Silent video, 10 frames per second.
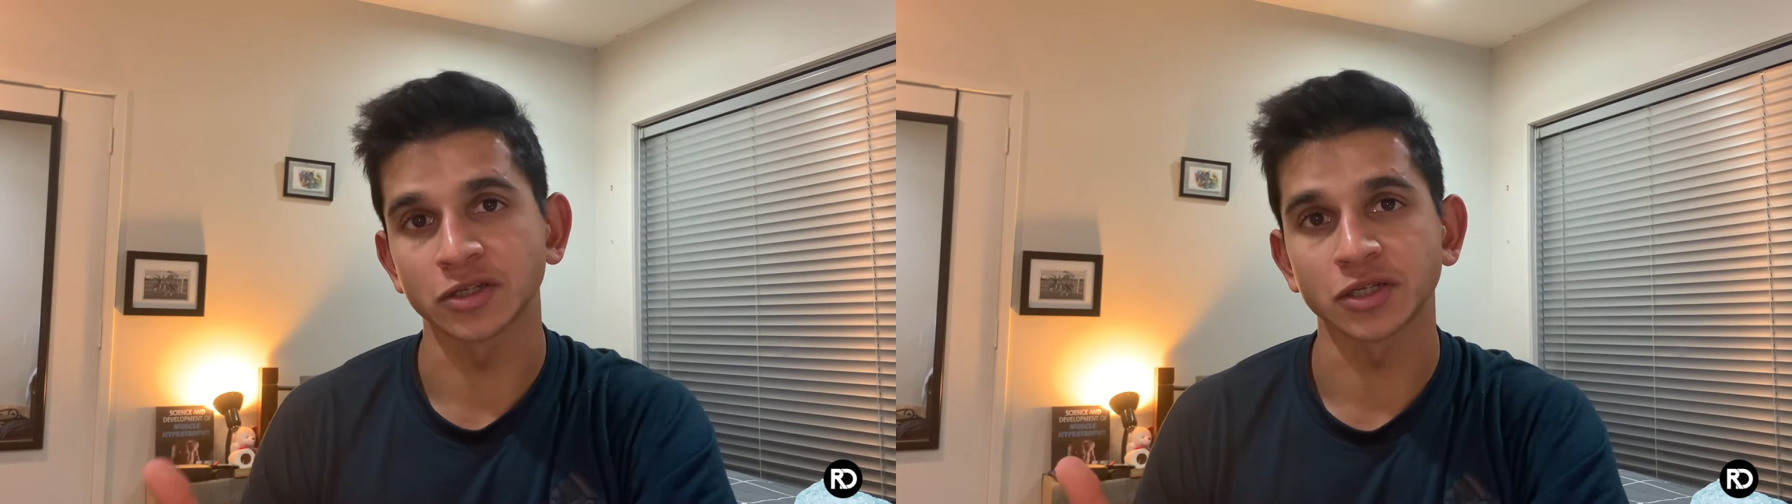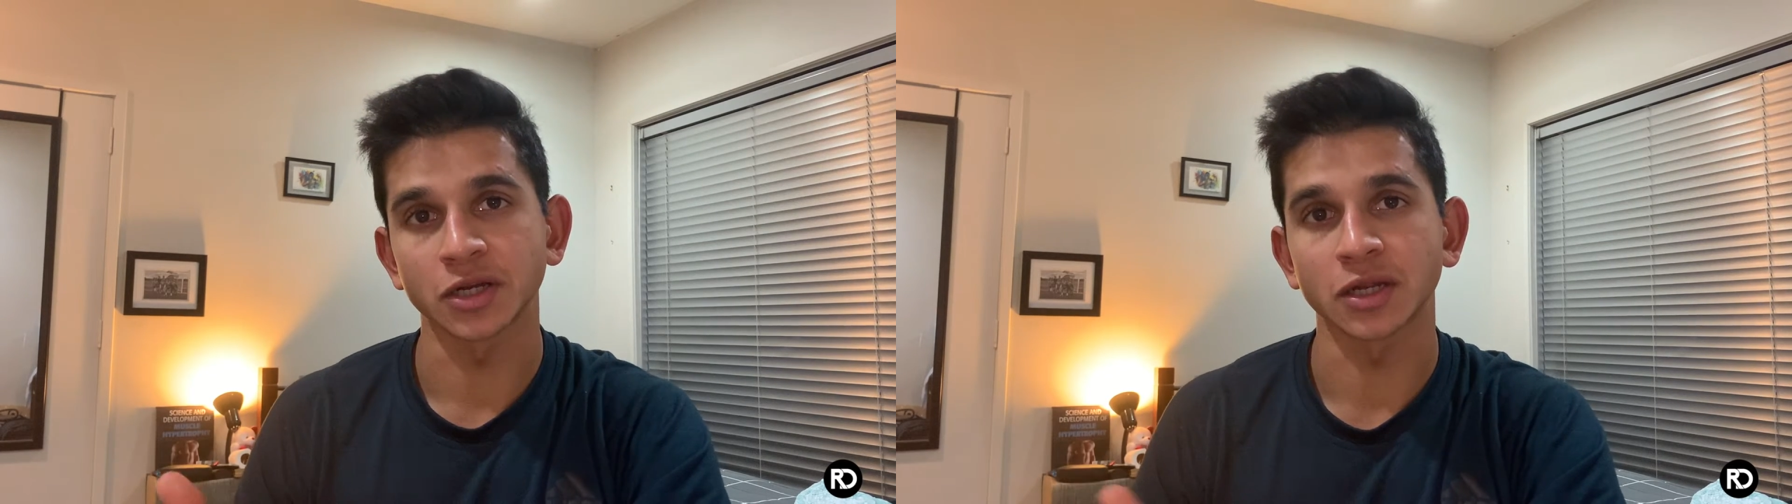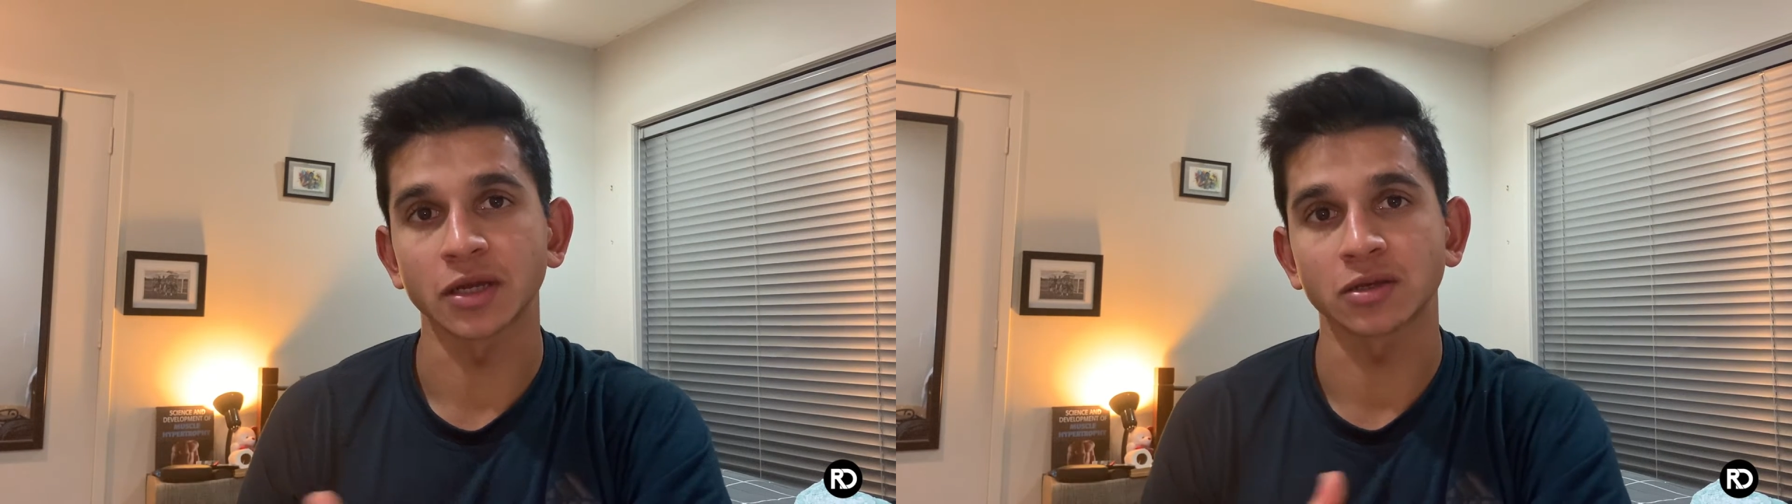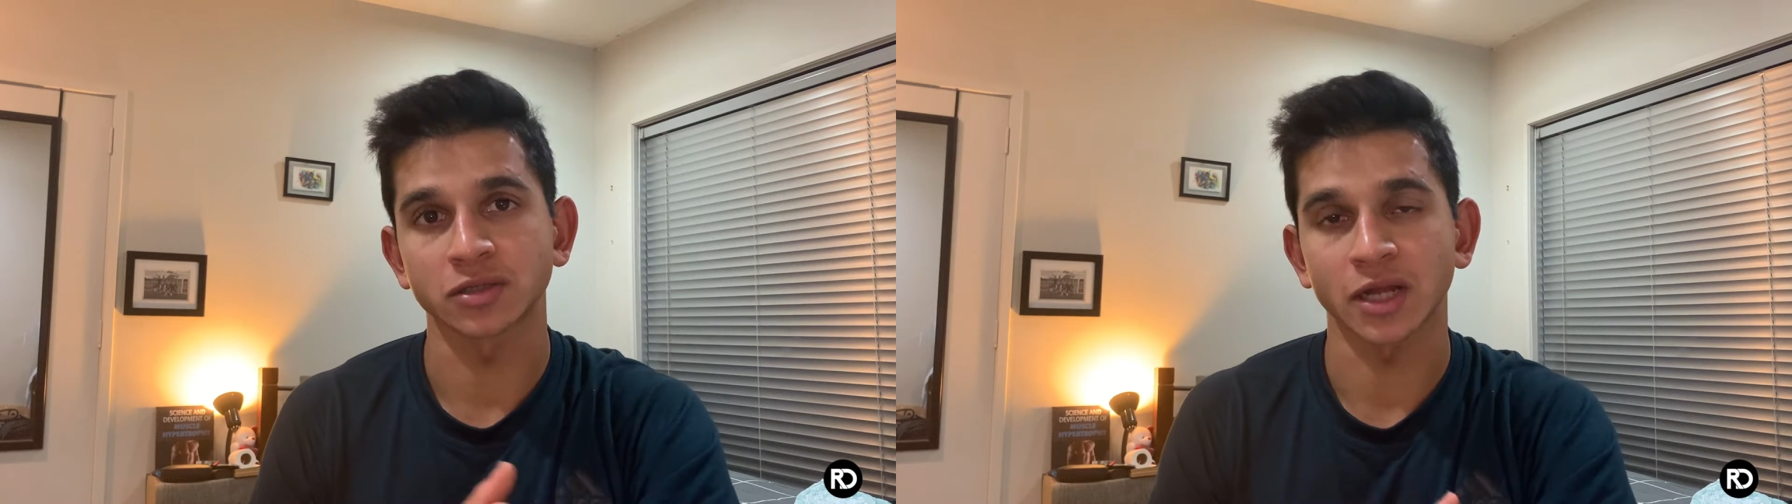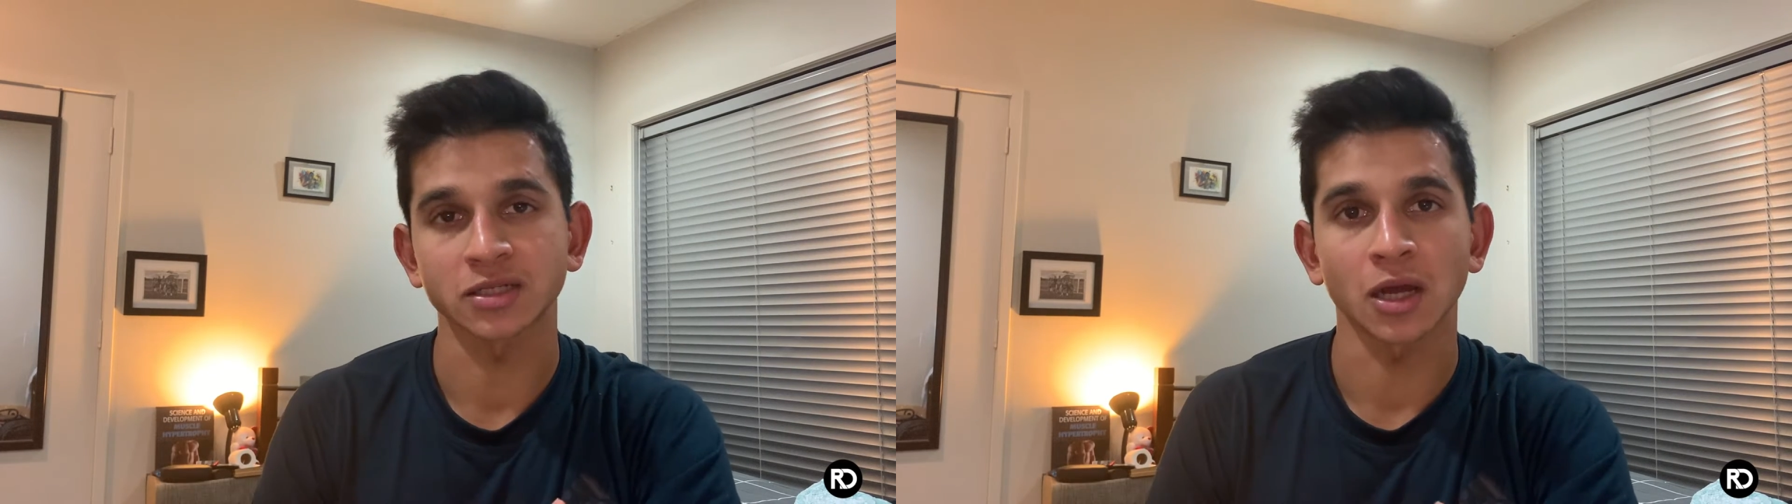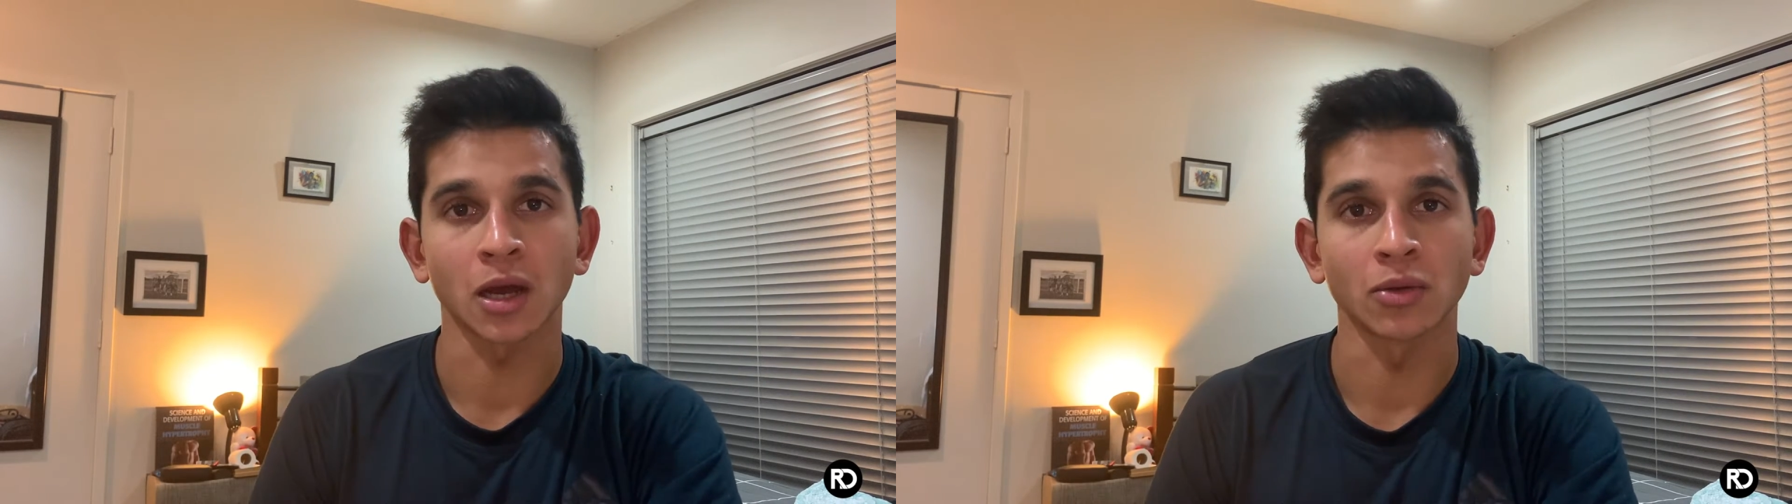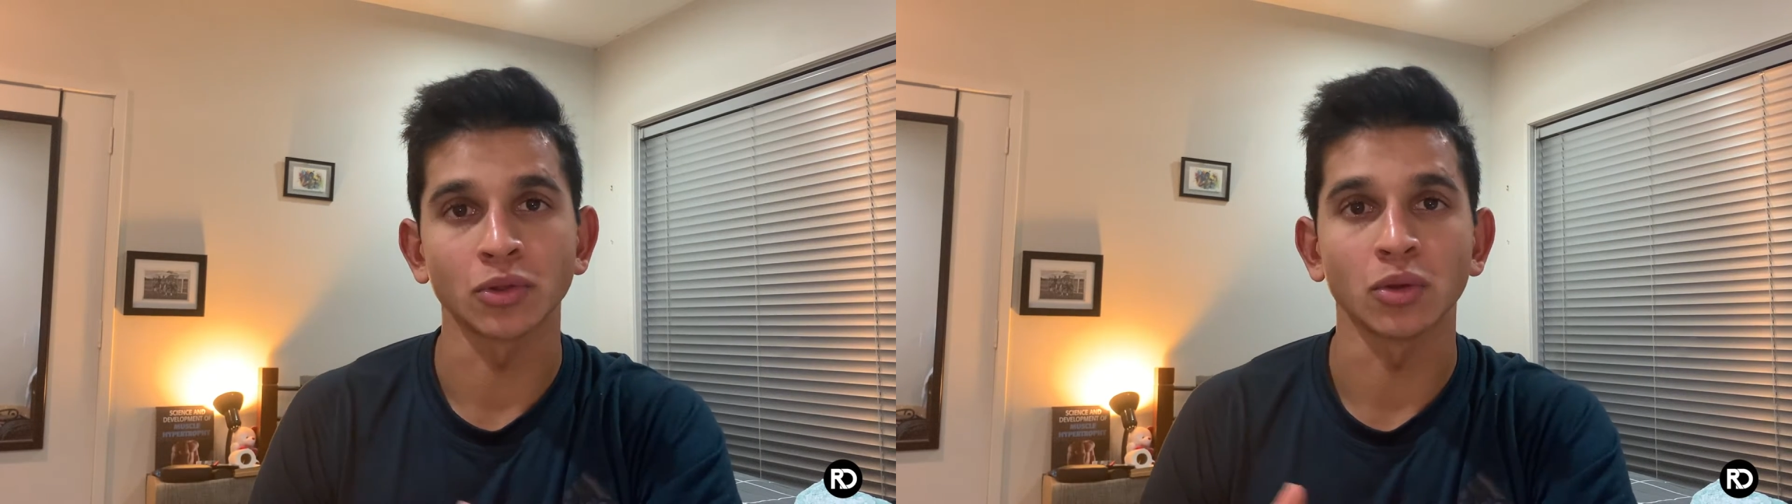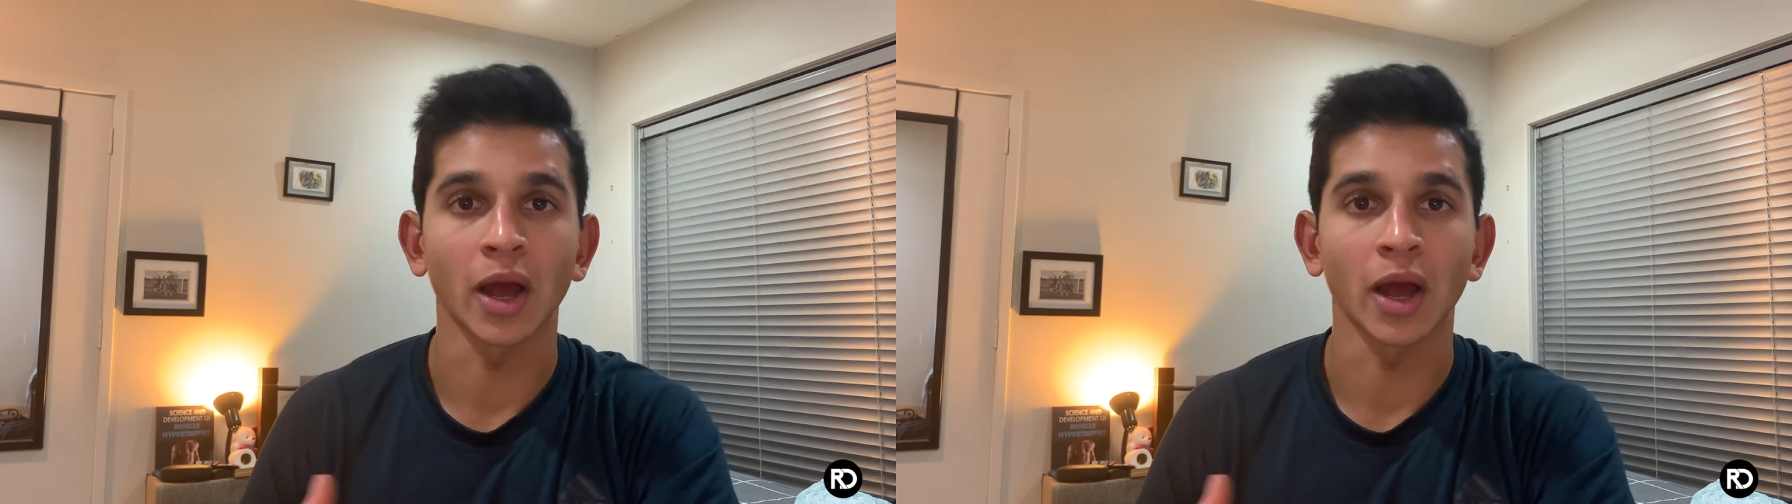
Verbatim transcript: rigidity because that's how you